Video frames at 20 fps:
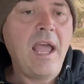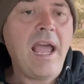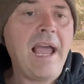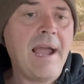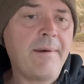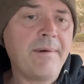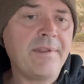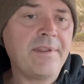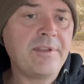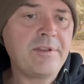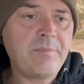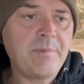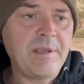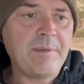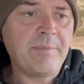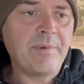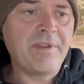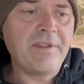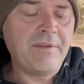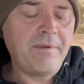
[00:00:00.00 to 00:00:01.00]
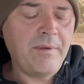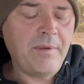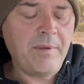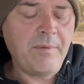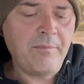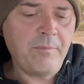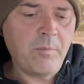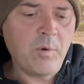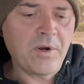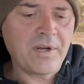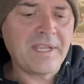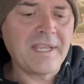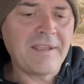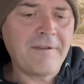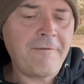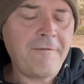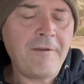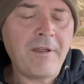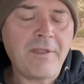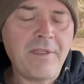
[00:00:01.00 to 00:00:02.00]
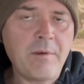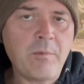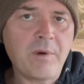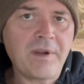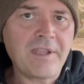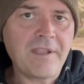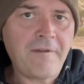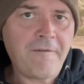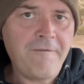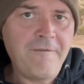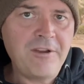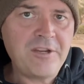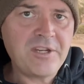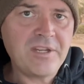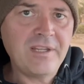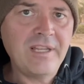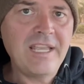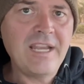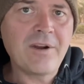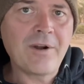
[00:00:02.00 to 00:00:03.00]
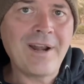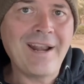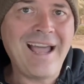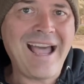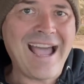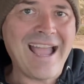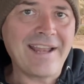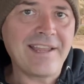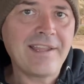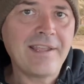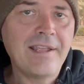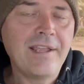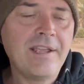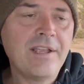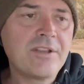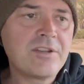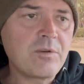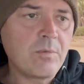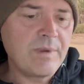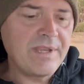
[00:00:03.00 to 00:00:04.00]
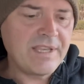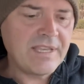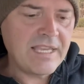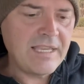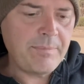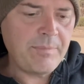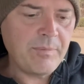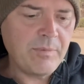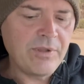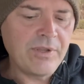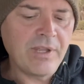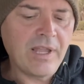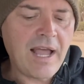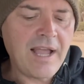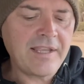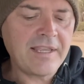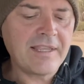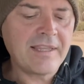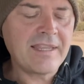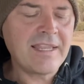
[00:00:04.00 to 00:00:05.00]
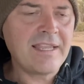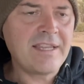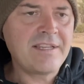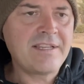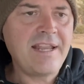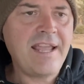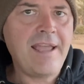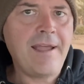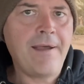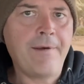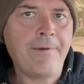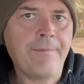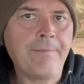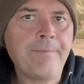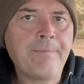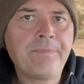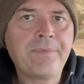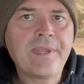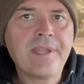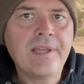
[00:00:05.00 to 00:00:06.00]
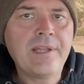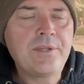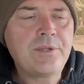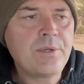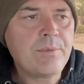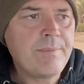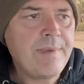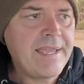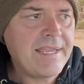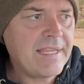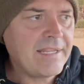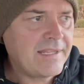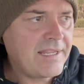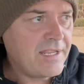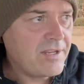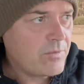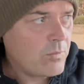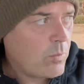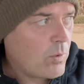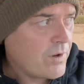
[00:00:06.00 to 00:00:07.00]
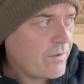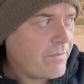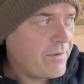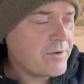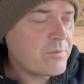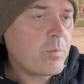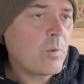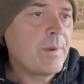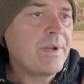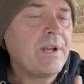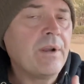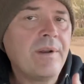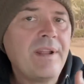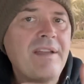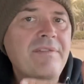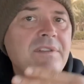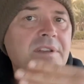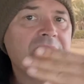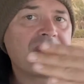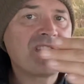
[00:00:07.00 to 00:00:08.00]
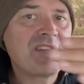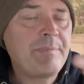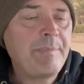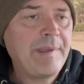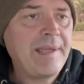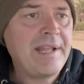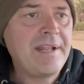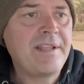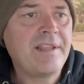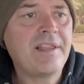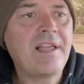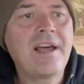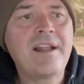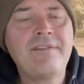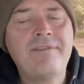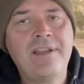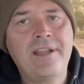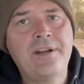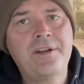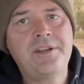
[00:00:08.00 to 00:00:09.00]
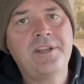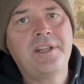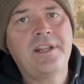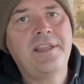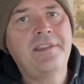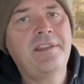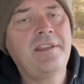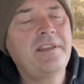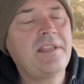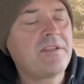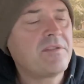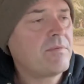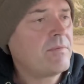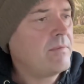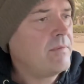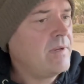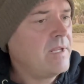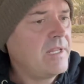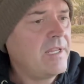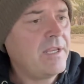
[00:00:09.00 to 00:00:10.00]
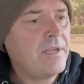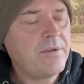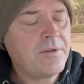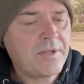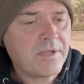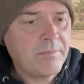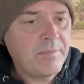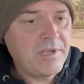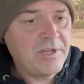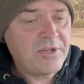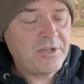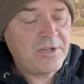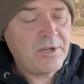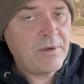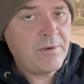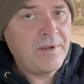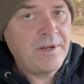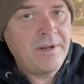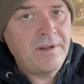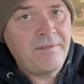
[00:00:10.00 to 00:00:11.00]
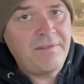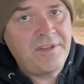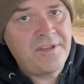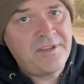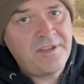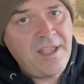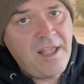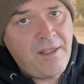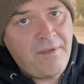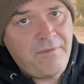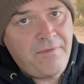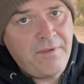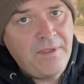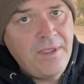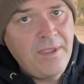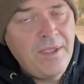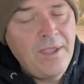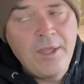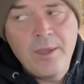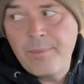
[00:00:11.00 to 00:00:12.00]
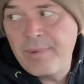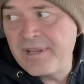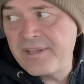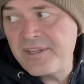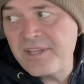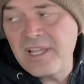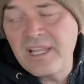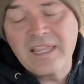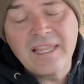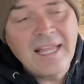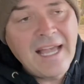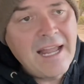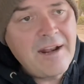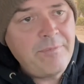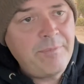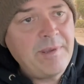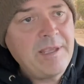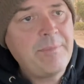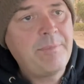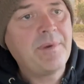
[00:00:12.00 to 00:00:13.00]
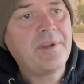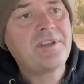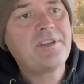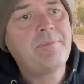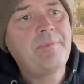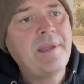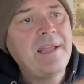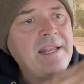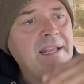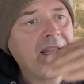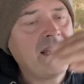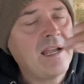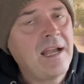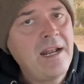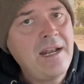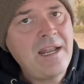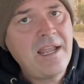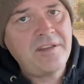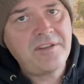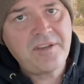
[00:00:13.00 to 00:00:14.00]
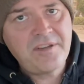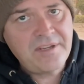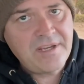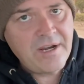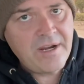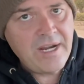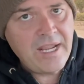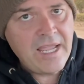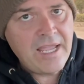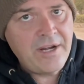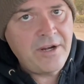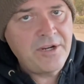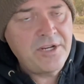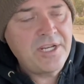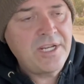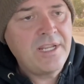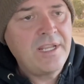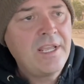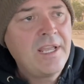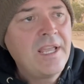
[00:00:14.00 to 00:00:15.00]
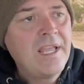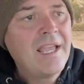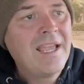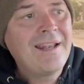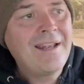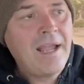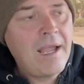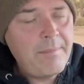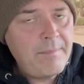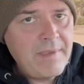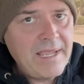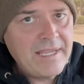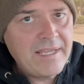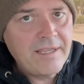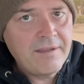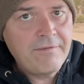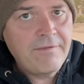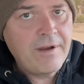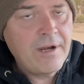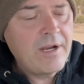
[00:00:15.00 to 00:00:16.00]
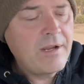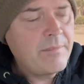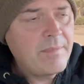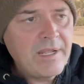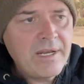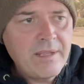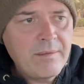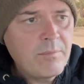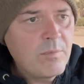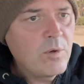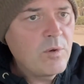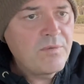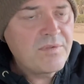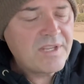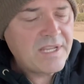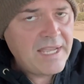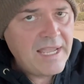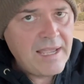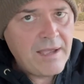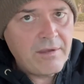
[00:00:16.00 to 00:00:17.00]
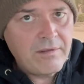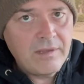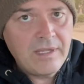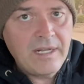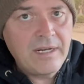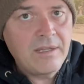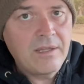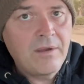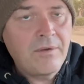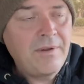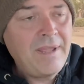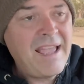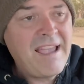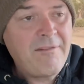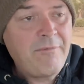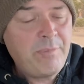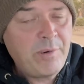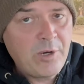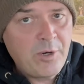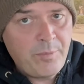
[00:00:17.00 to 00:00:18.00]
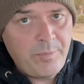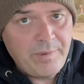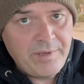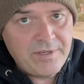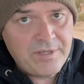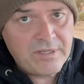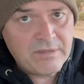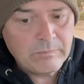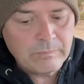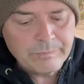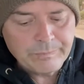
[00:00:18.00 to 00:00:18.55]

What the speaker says: How are those people working? Are they working efficiently or not? So we keep locking things down into making things work for us where we don't have to expend a lot of energy. And I think that's really huge. It could be a show in and of itself. But I see a lot of people expending unnecessary energy and not making very many moves count, let alone have purpose.